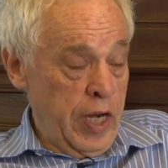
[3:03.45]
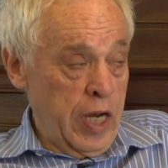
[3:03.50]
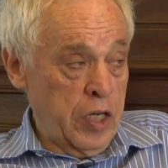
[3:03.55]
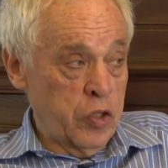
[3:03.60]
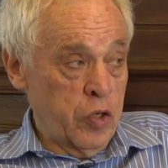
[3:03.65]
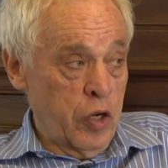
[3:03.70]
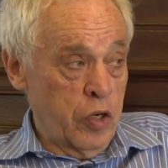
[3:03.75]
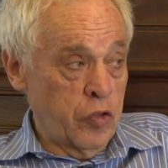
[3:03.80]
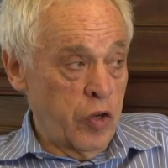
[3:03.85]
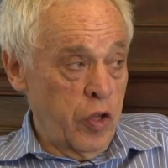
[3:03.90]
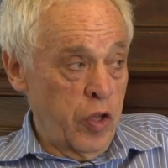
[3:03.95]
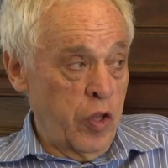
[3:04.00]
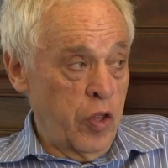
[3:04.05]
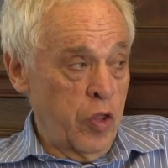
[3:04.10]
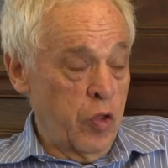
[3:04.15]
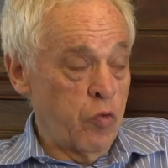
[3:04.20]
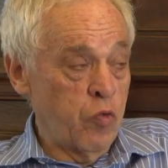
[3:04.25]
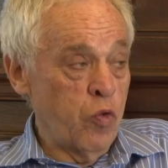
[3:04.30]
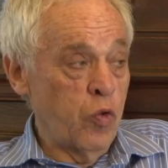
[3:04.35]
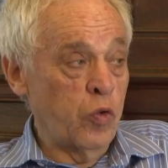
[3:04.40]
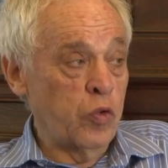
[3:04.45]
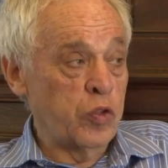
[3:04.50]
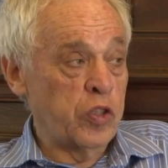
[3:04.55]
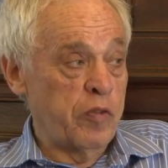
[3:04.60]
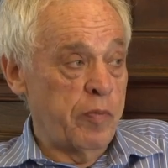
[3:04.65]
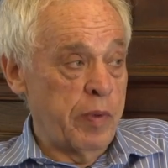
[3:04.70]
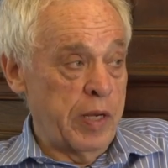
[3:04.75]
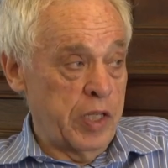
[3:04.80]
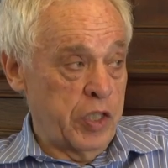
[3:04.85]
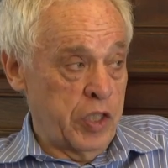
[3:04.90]
national lottery, the rules
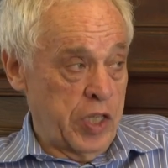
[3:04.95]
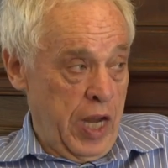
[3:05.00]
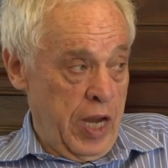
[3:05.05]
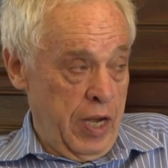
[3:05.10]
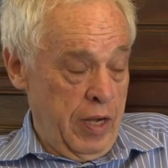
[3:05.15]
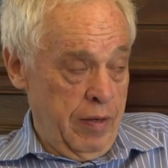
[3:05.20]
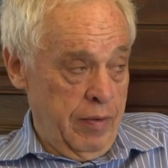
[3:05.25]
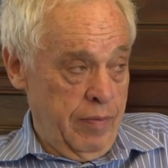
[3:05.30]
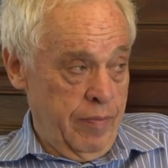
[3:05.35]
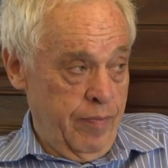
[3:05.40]
have been set.